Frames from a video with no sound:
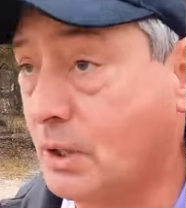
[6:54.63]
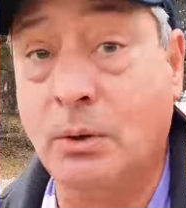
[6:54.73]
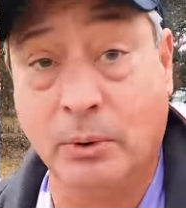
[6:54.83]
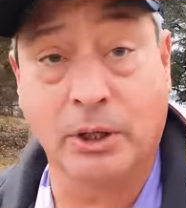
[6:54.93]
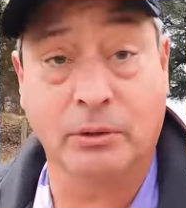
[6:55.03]

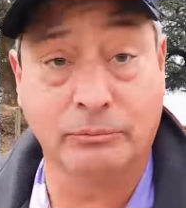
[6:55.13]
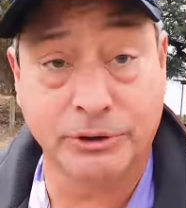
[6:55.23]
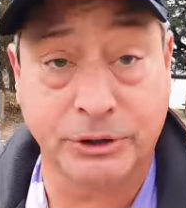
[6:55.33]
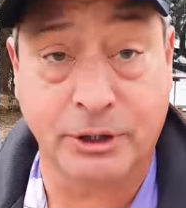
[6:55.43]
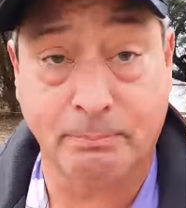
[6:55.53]
And we're gonna go
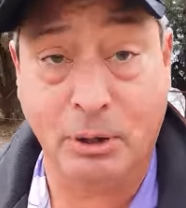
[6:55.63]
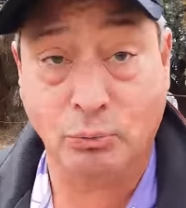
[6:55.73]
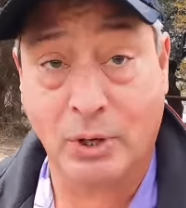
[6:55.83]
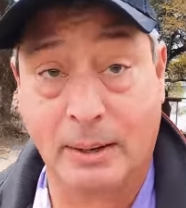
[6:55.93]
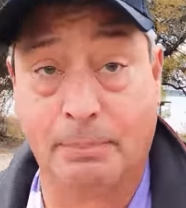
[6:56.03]
visit the
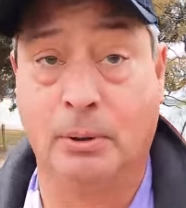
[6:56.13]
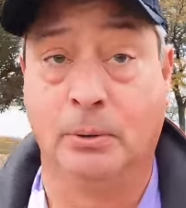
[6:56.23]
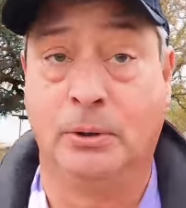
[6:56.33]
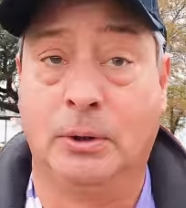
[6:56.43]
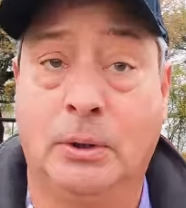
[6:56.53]
boat ramp.
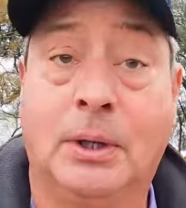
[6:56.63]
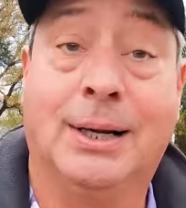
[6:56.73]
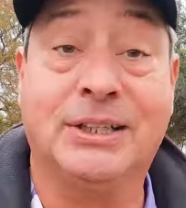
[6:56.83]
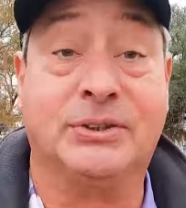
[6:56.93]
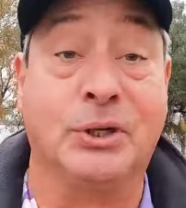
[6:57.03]

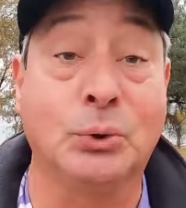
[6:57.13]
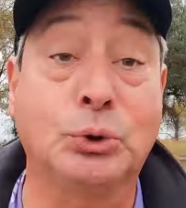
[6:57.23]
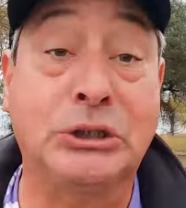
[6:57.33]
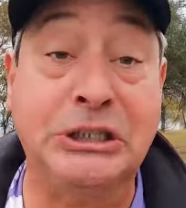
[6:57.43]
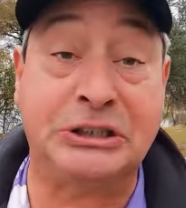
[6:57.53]
Let's
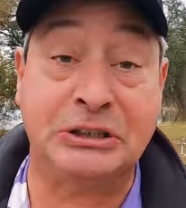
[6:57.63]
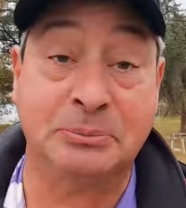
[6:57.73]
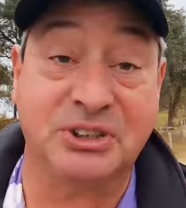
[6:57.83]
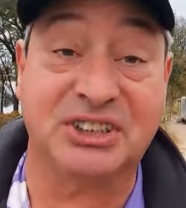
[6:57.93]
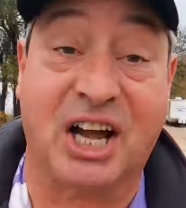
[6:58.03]
go see
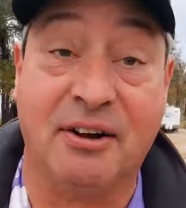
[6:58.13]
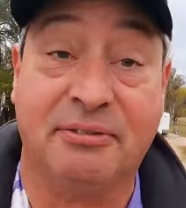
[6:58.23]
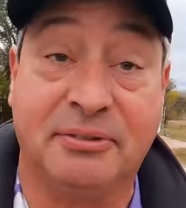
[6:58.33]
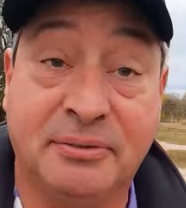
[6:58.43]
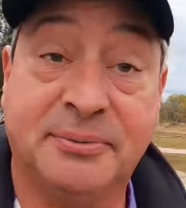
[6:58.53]
some stuff.